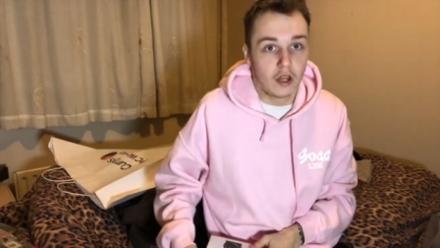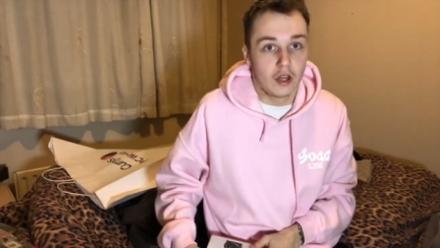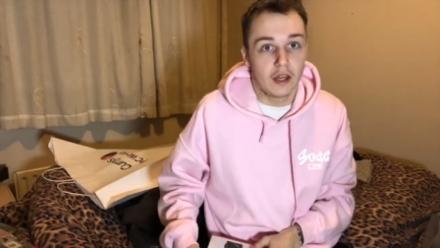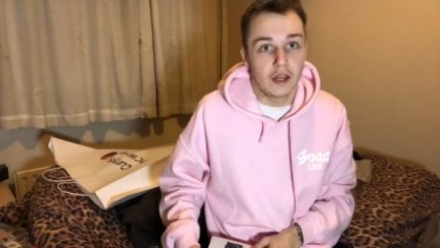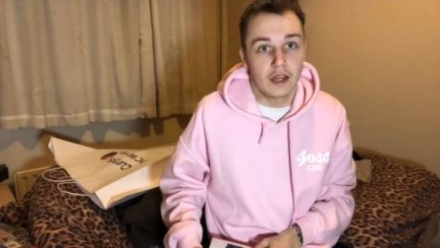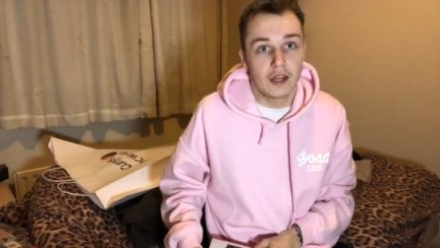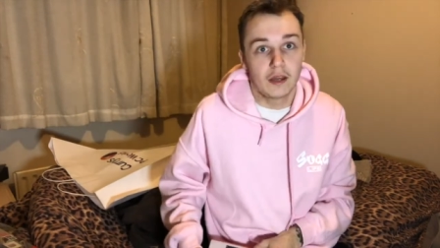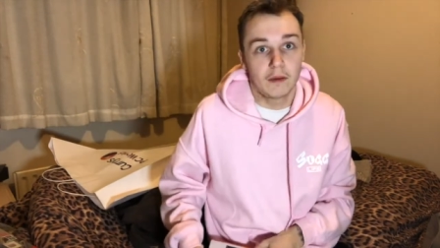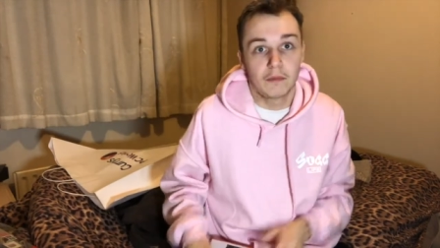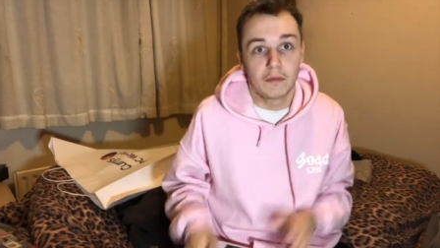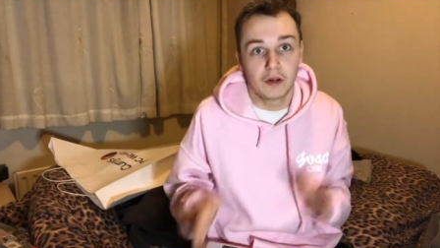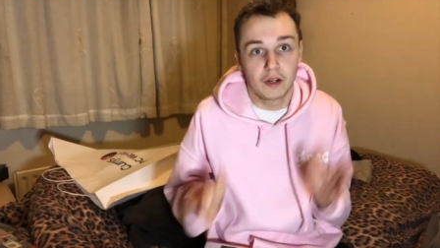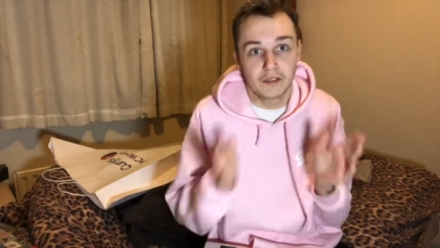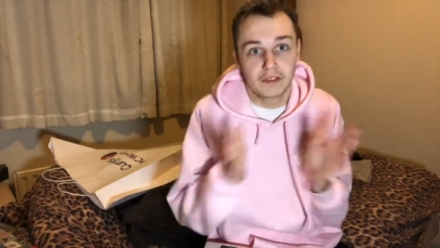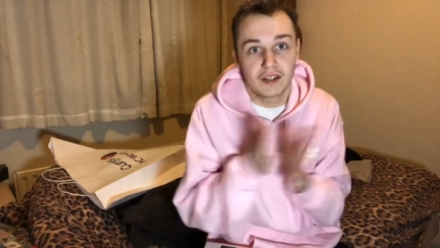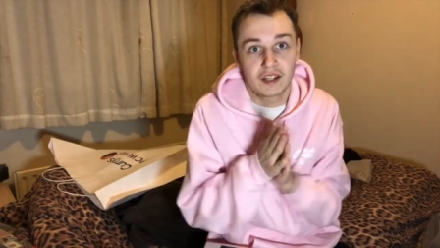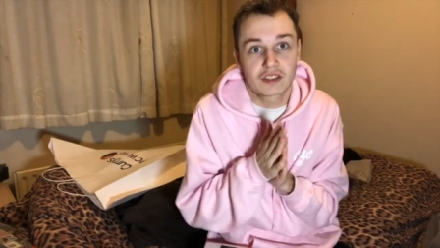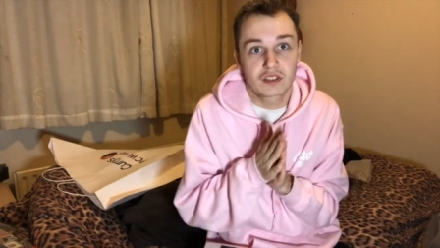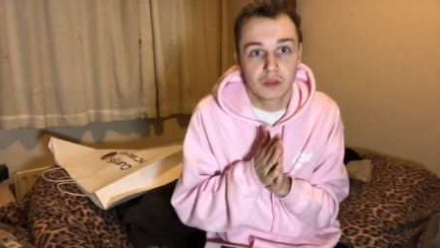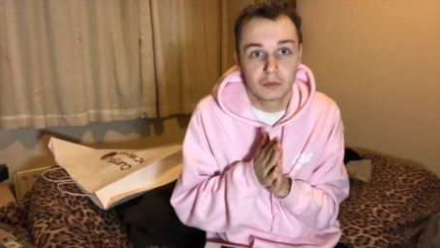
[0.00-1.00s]
um, I've
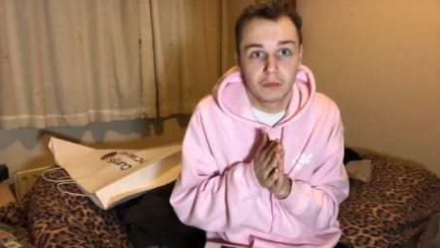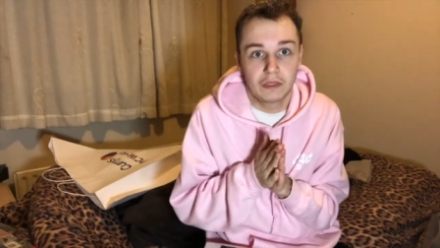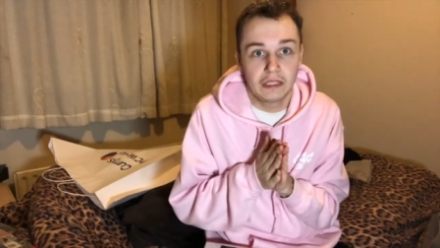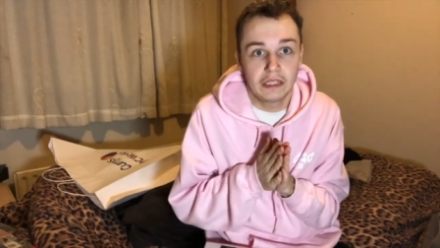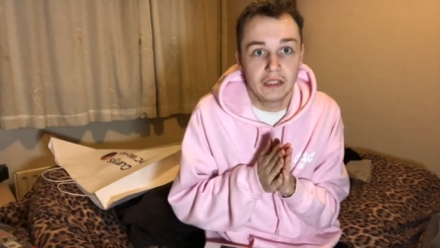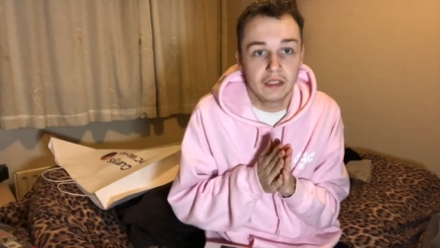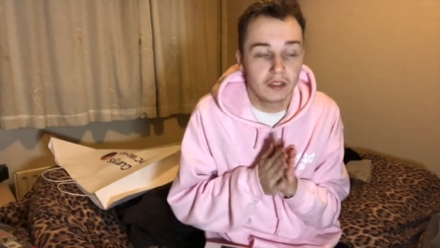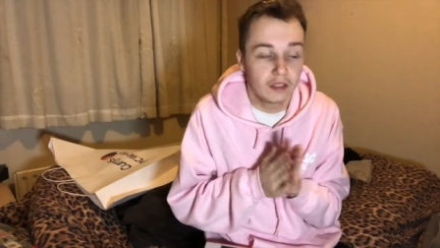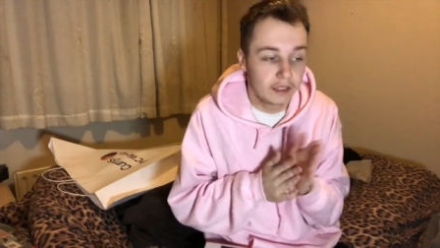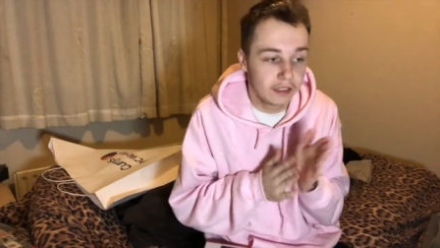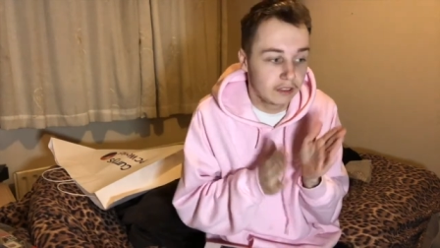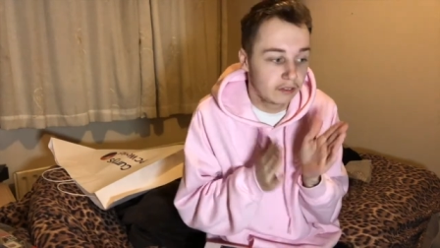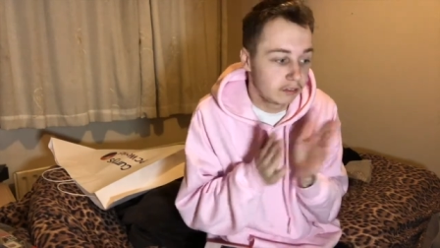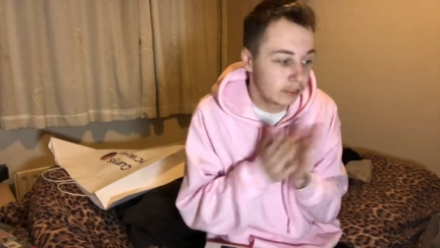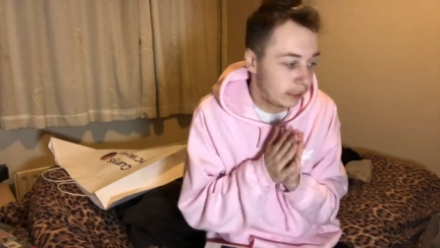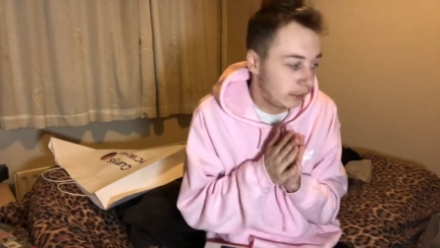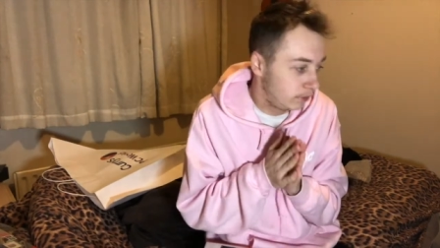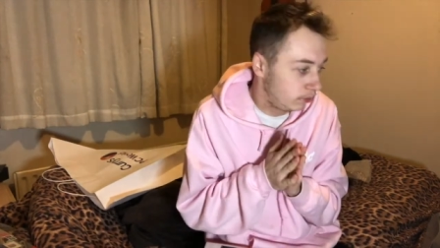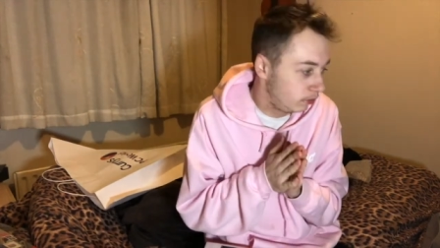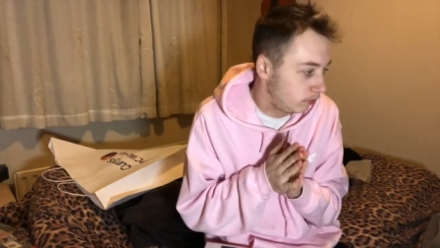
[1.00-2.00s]
had something to eat. I didn't
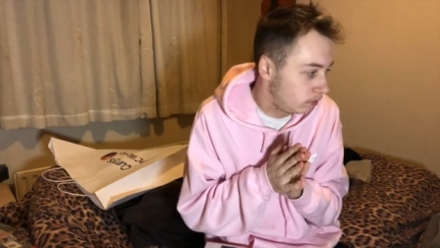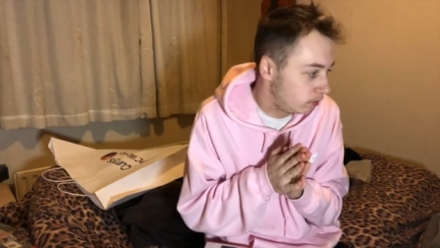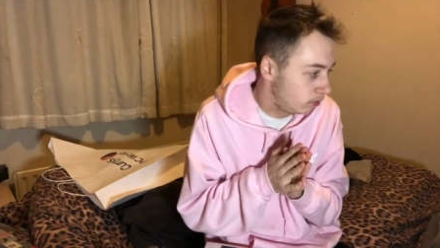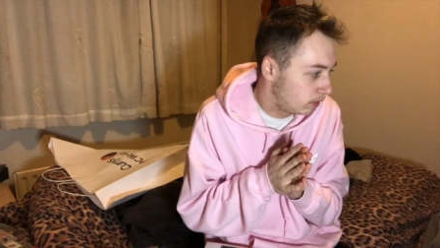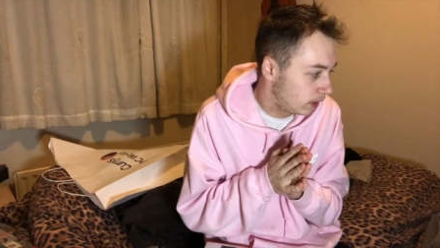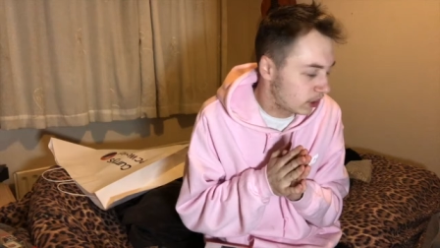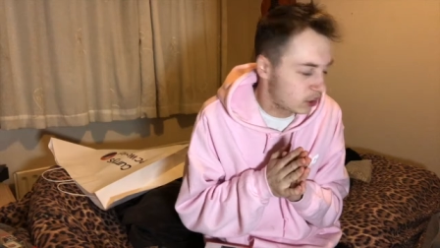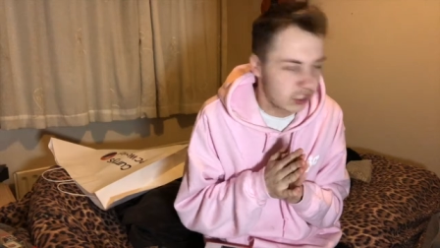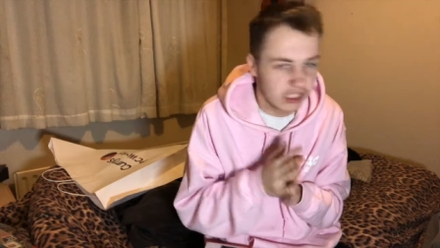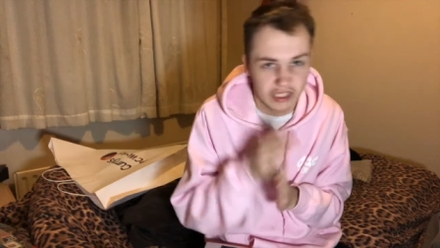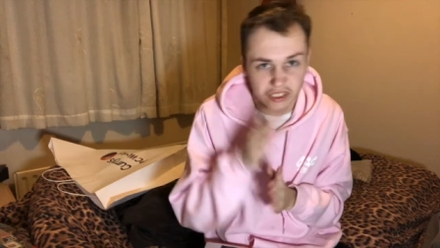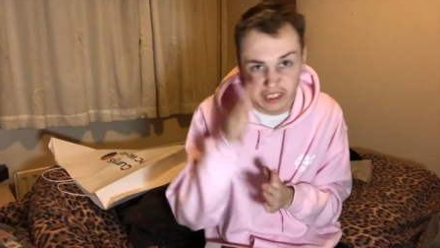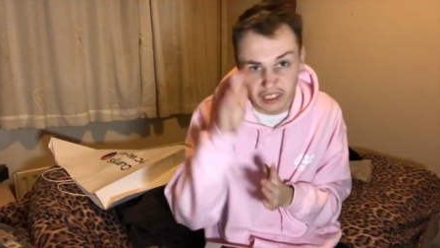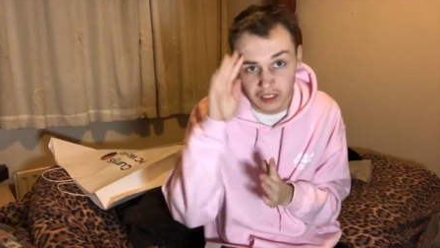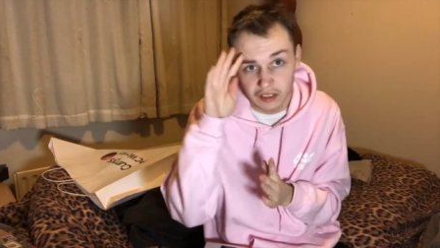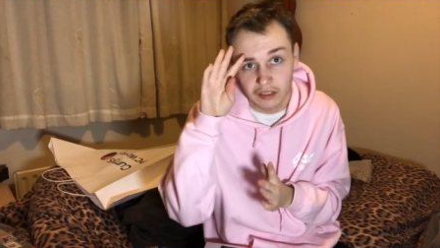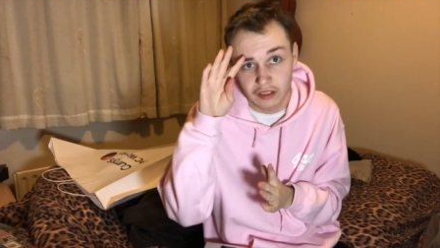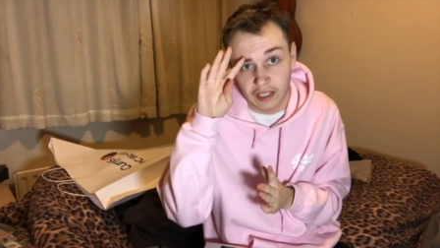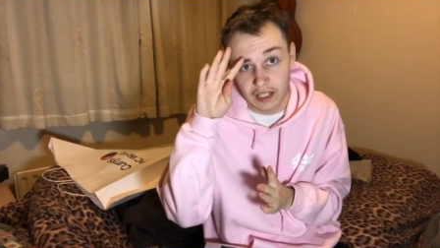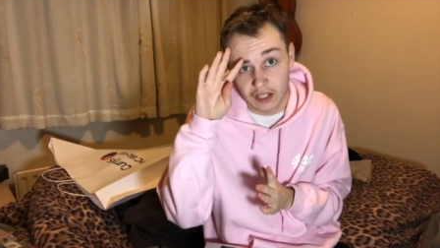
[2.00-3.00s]
really Actually, I
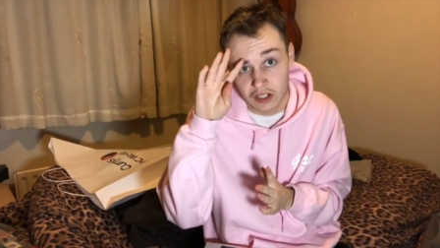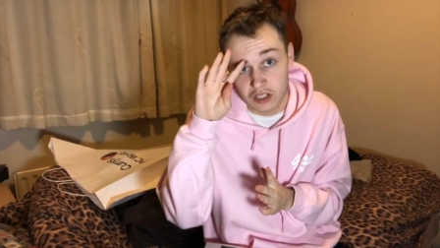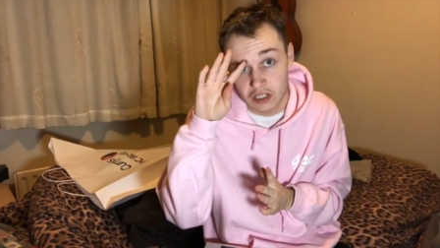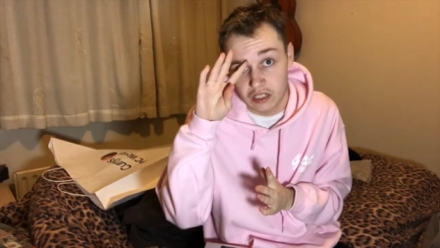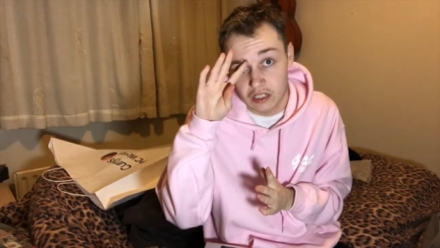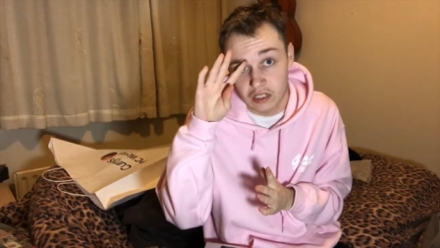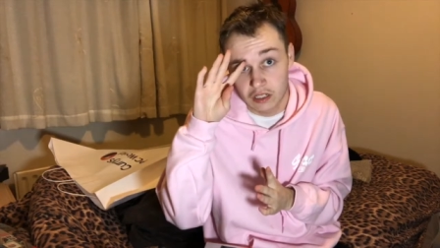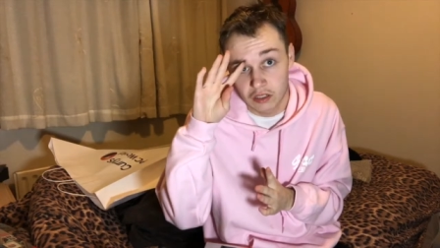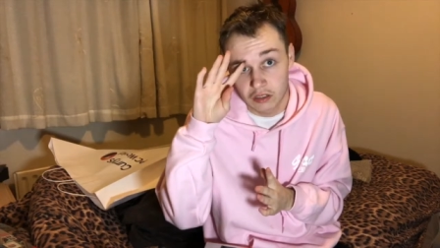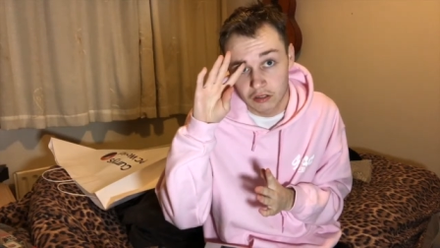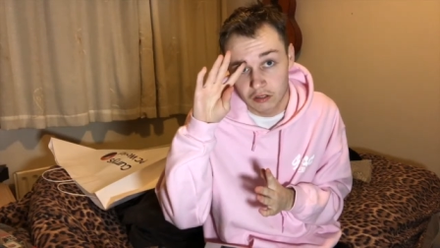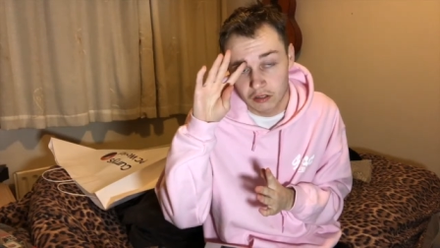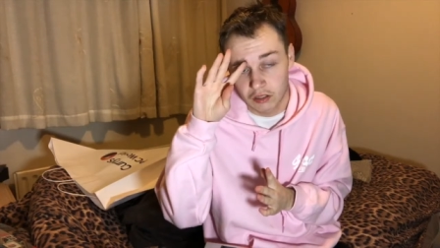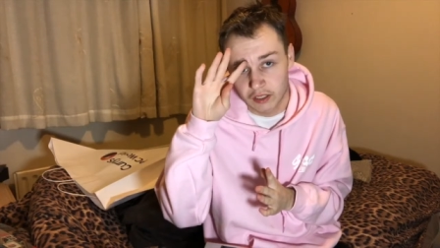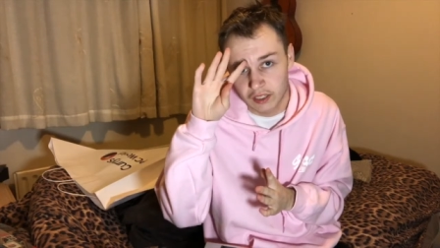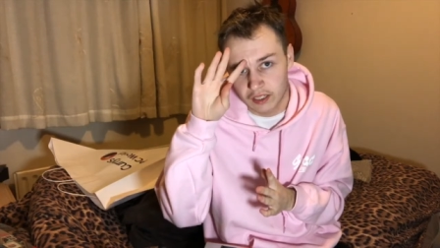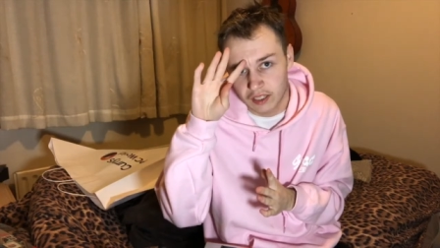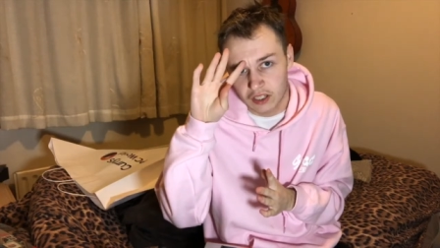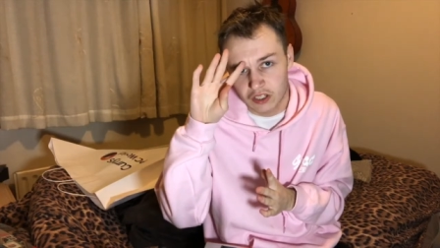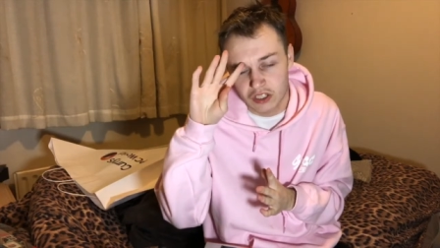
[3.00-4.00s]
did actually, I
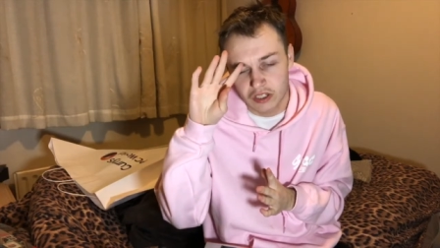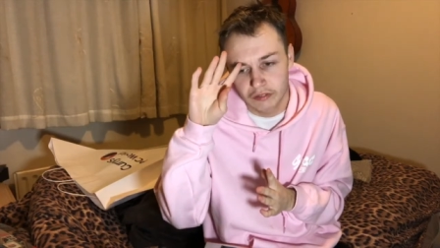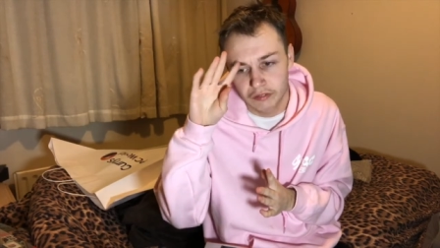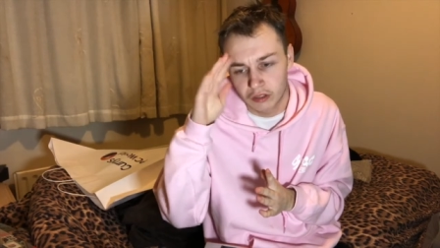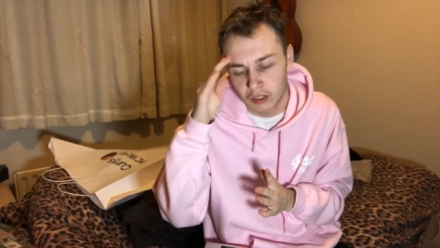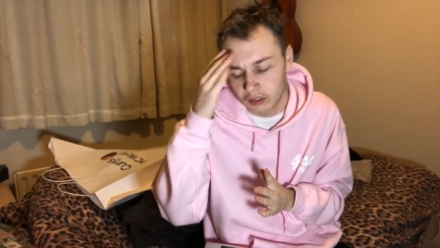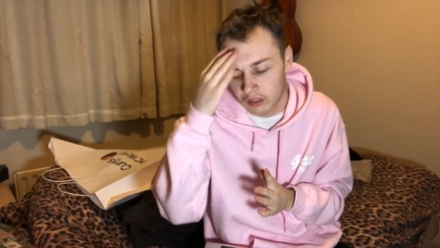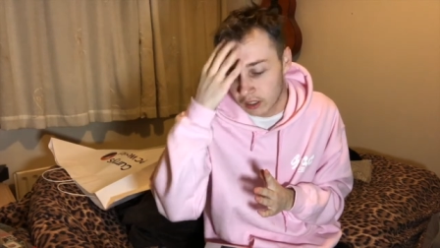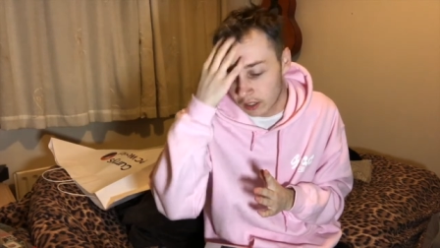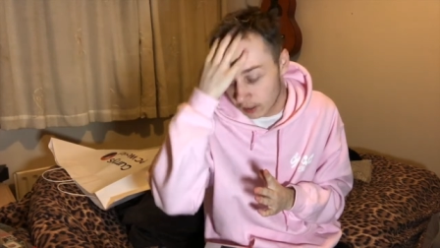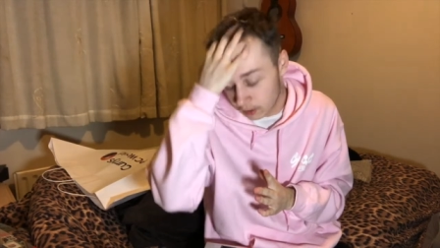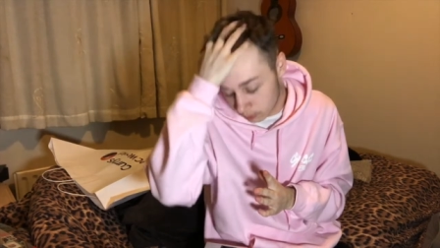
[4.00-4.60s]
did actually vlog that.